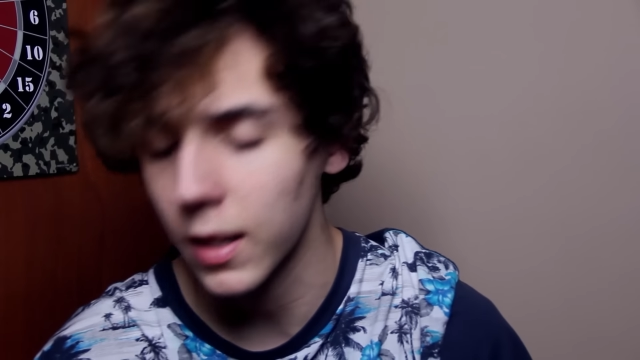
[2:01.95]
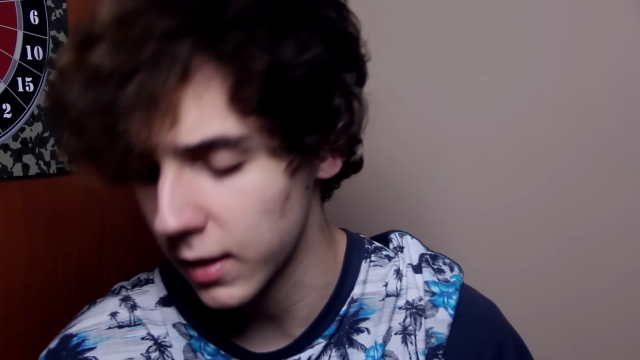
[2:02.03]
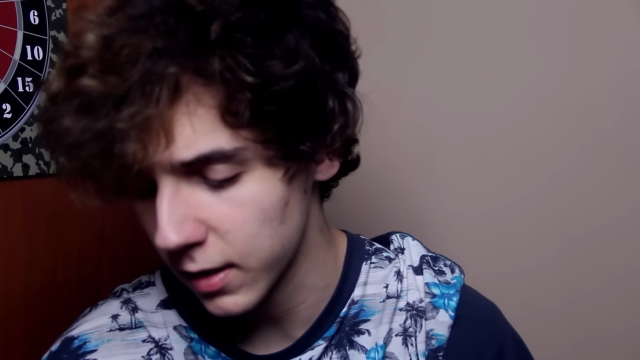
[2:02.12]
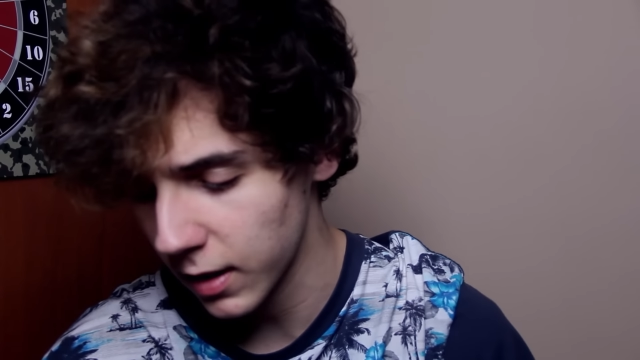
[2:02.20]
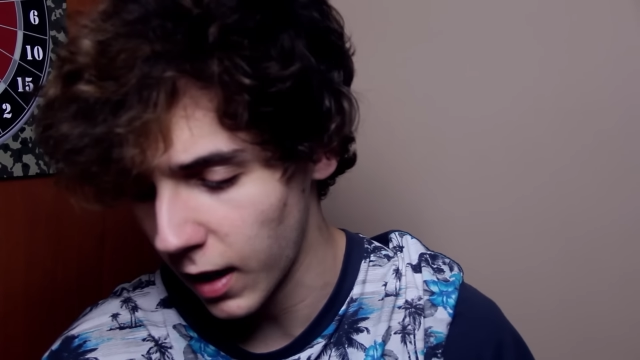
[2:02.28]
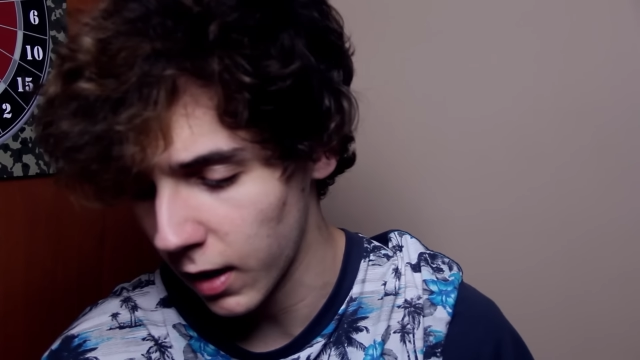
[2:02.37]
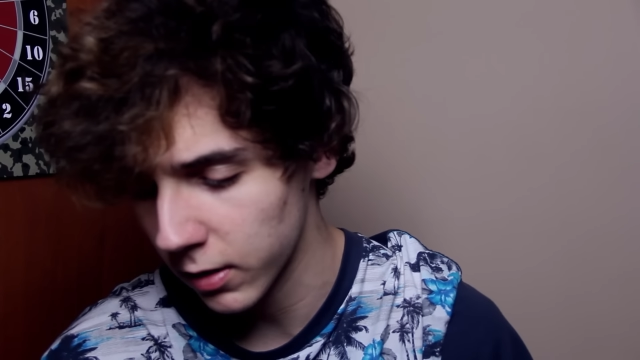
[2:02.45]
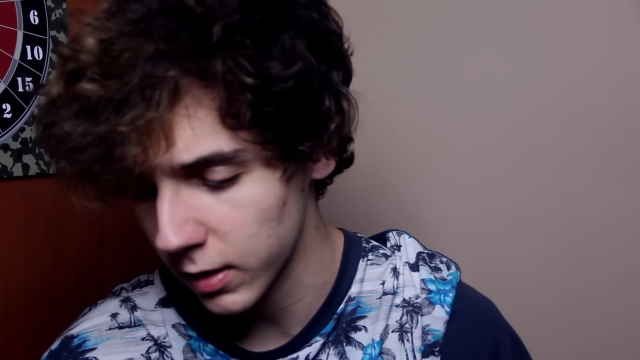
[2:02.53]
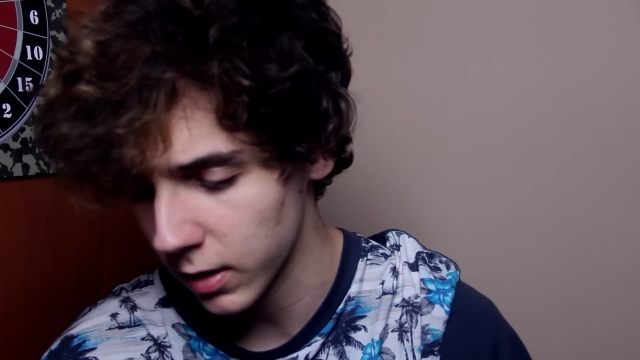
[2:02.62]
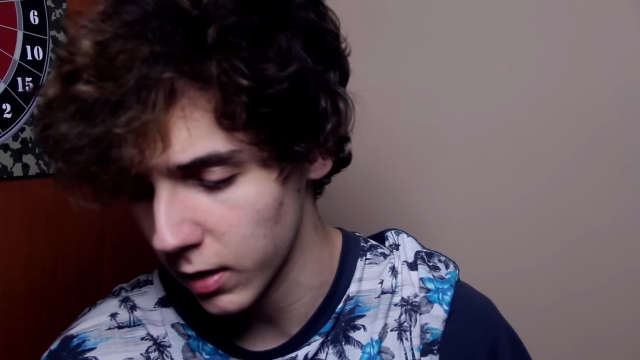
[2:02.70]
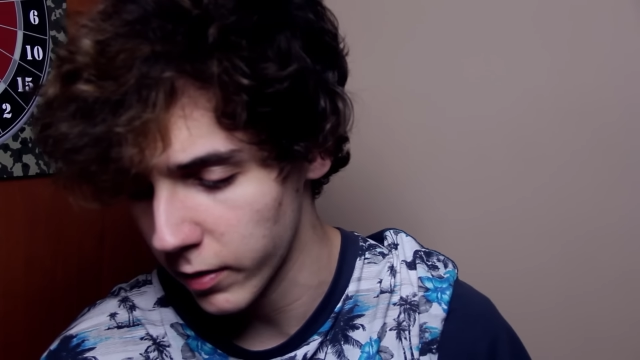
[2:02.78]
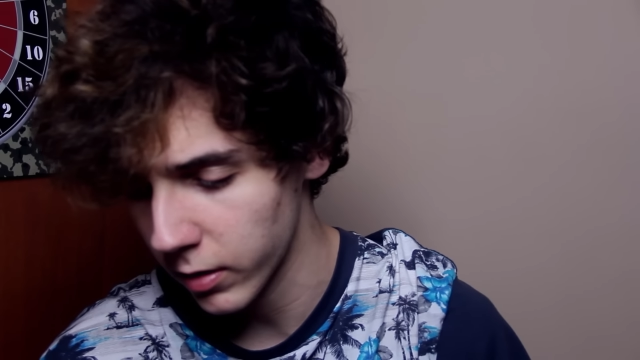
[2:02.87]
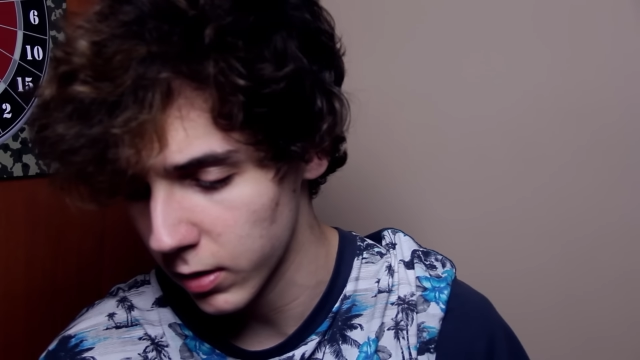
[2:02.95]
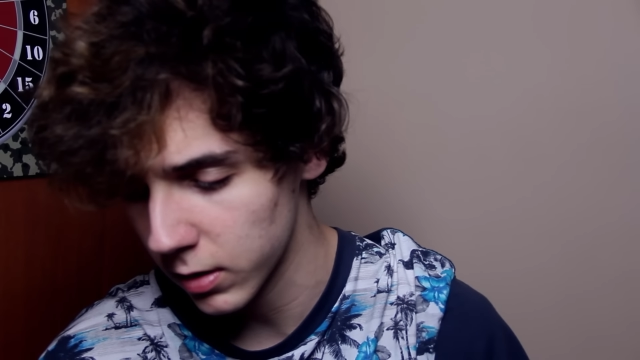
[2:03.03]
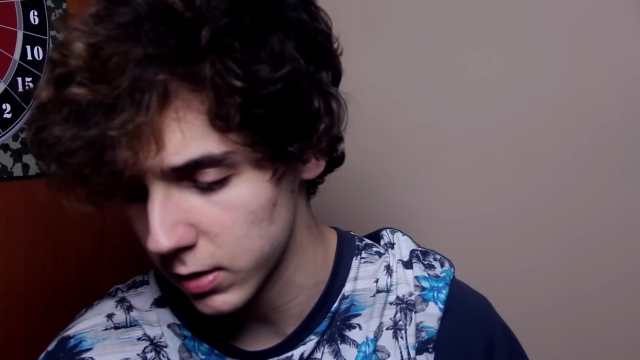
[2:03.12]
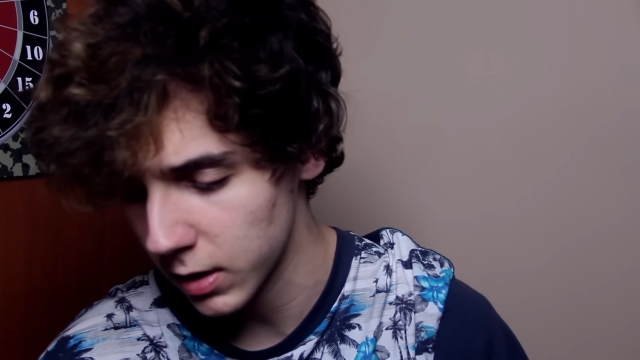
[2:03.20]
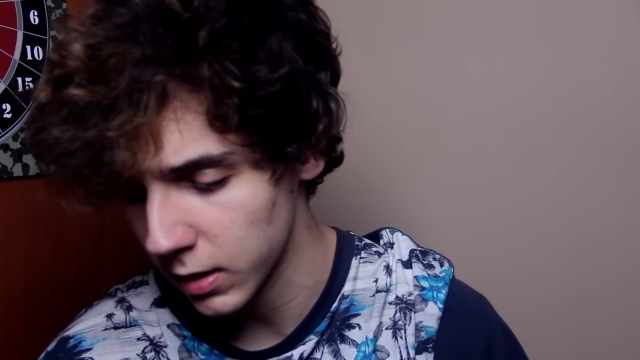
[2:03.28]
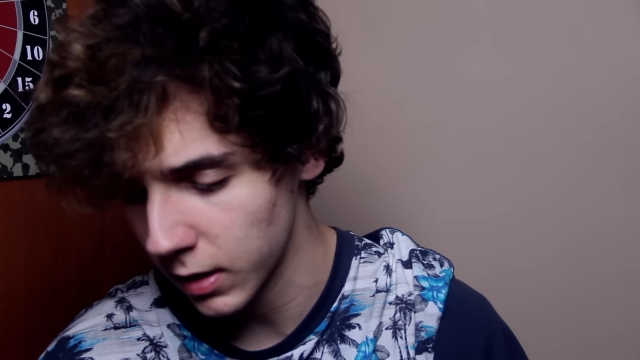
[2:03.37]
I think I don't think I'll ever
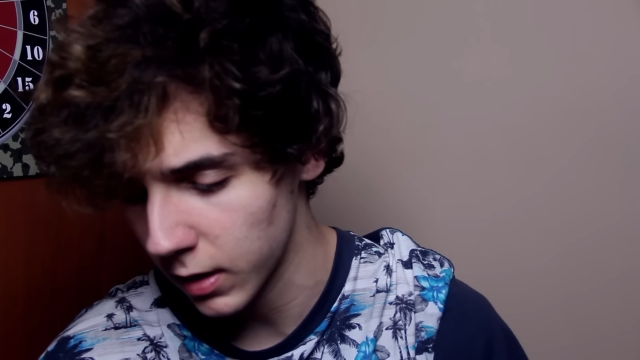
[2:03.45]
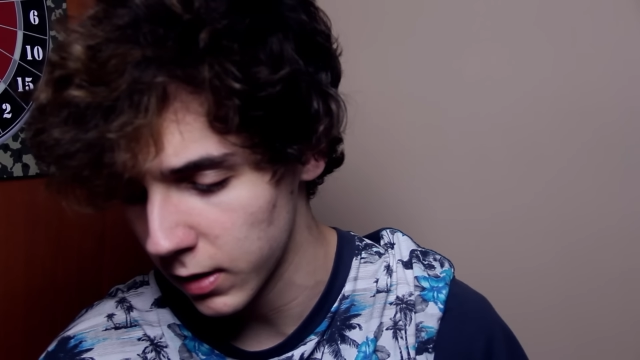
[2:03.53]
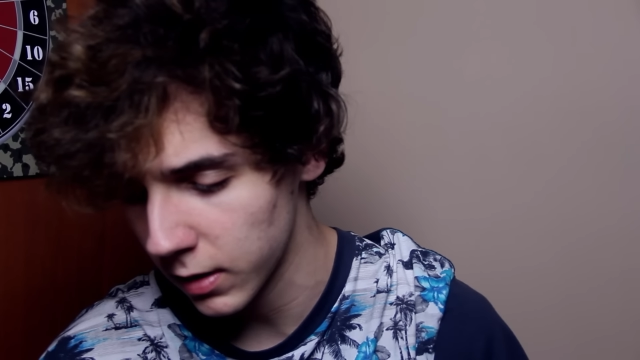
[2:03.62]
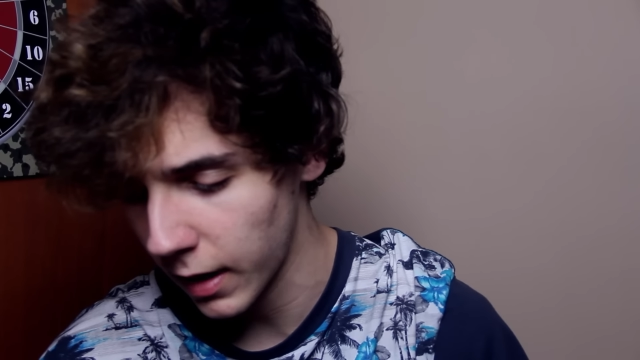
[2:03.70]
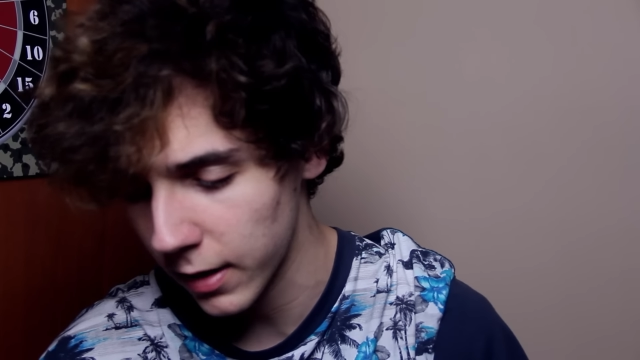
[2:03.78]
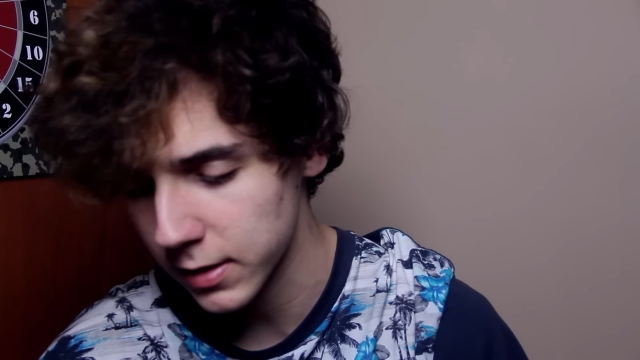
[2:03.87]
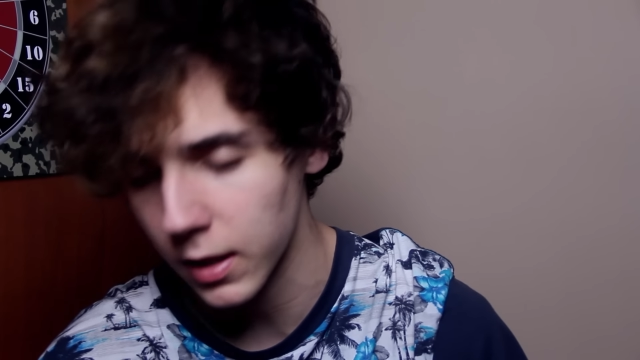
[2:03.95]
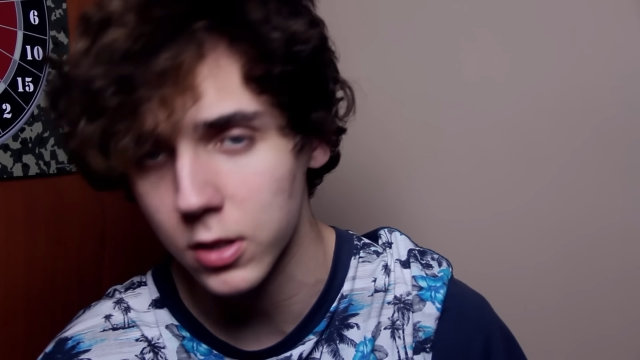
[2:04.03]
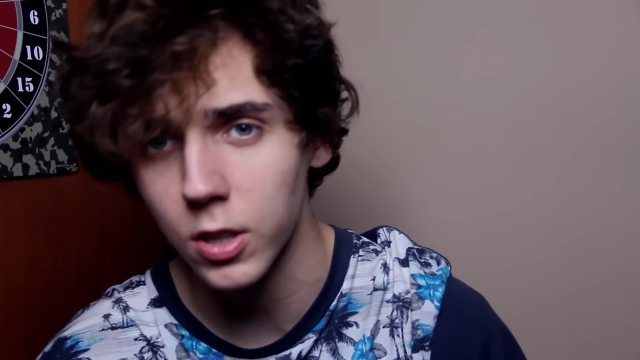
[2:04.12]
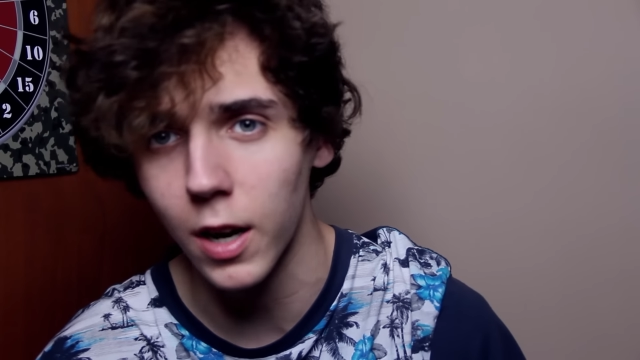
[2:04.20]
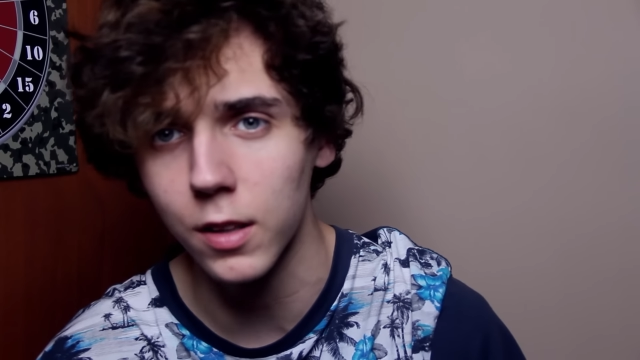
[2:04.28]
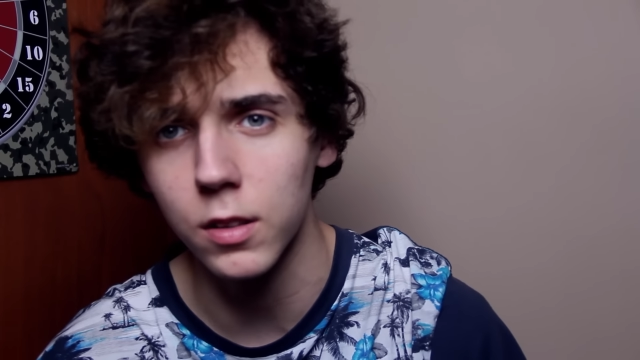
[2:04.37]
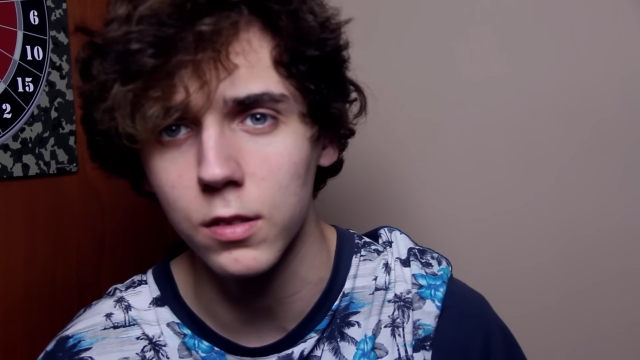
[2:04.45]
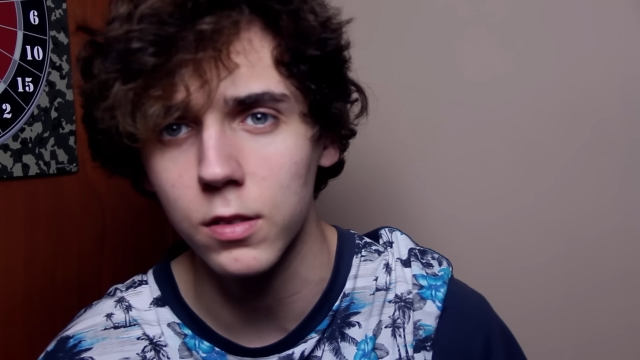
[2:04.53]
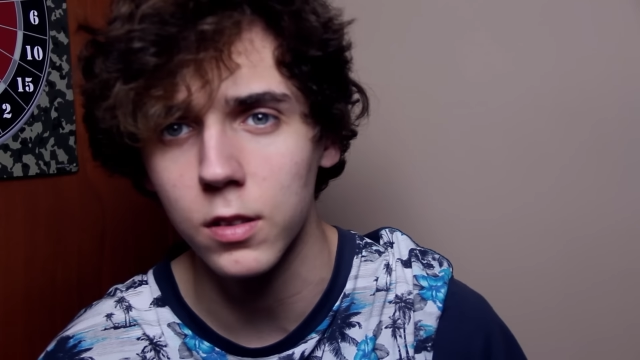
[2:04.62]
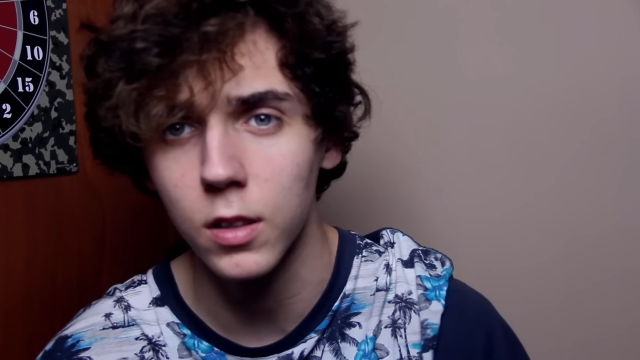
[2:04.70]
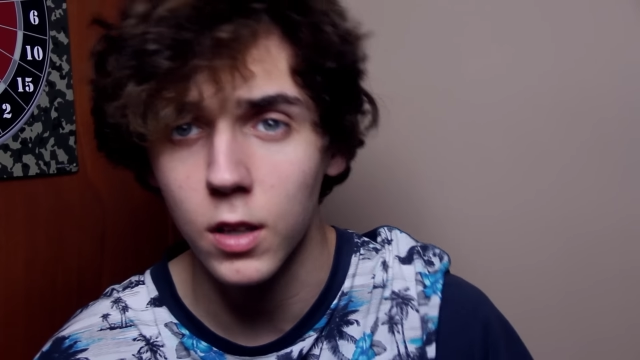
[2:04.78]
understand that. How's that attractive?